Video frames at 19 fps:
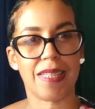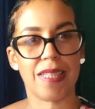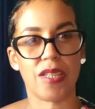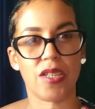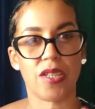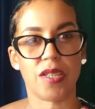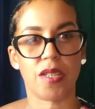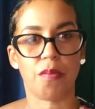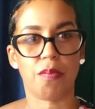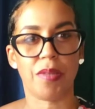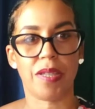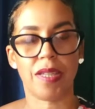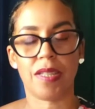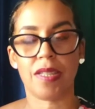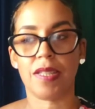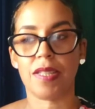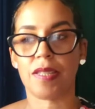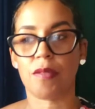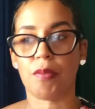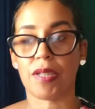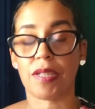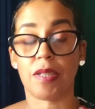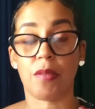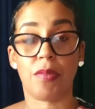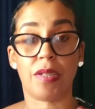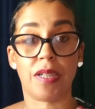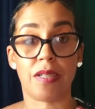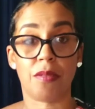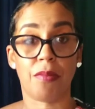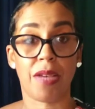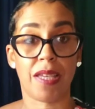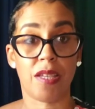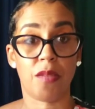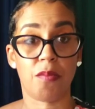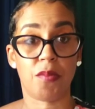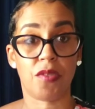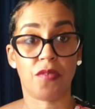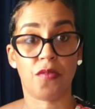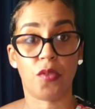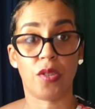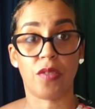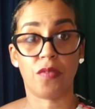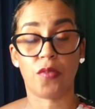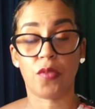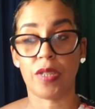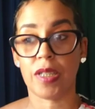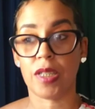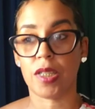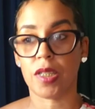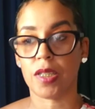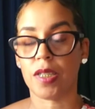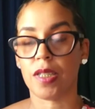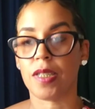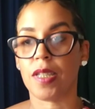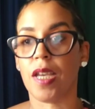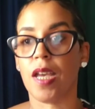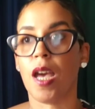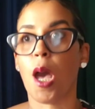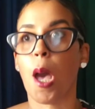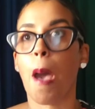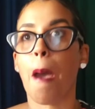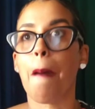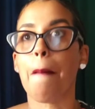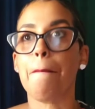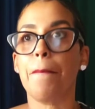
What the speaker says: 18, it just depends, especially because my hips are 44 inches.